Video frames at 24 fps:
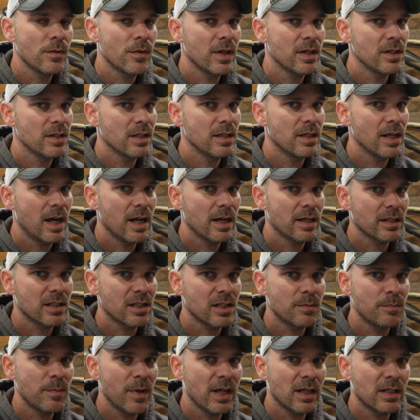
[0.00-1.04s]
They did not
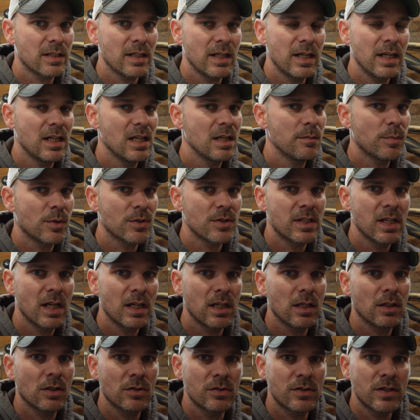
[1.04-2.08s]
expect any
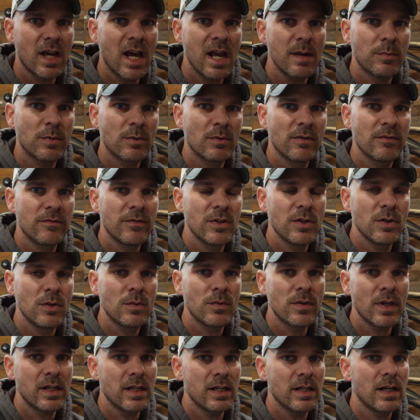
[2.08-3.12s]
particular type of review.
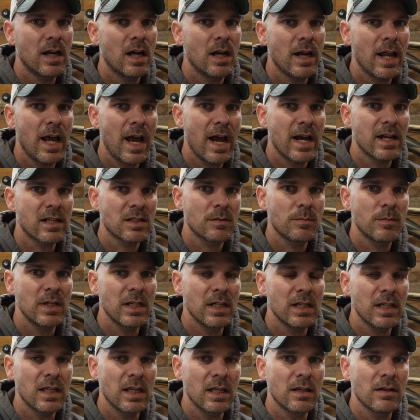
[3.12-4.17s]
They did not ask me
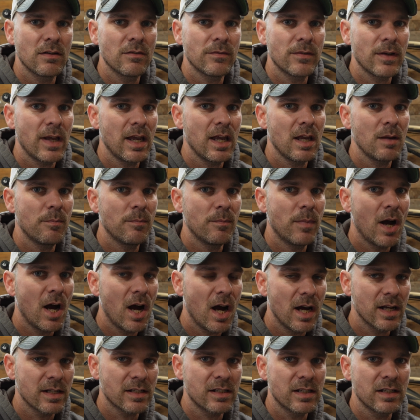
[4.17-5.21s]
to give a
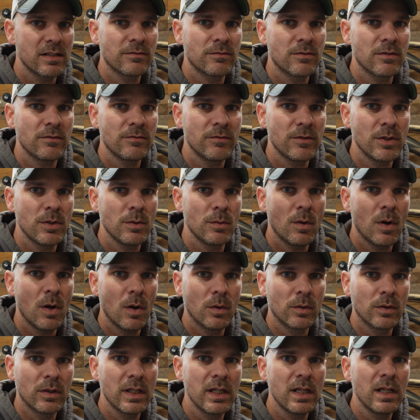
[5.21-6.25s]
positive review
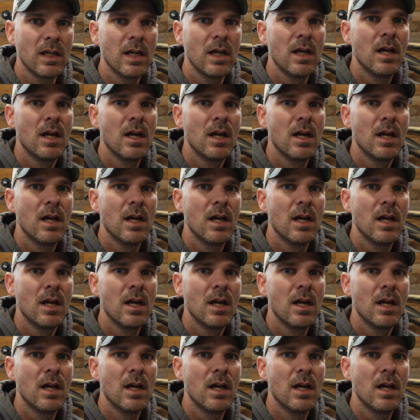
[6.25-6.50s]
only.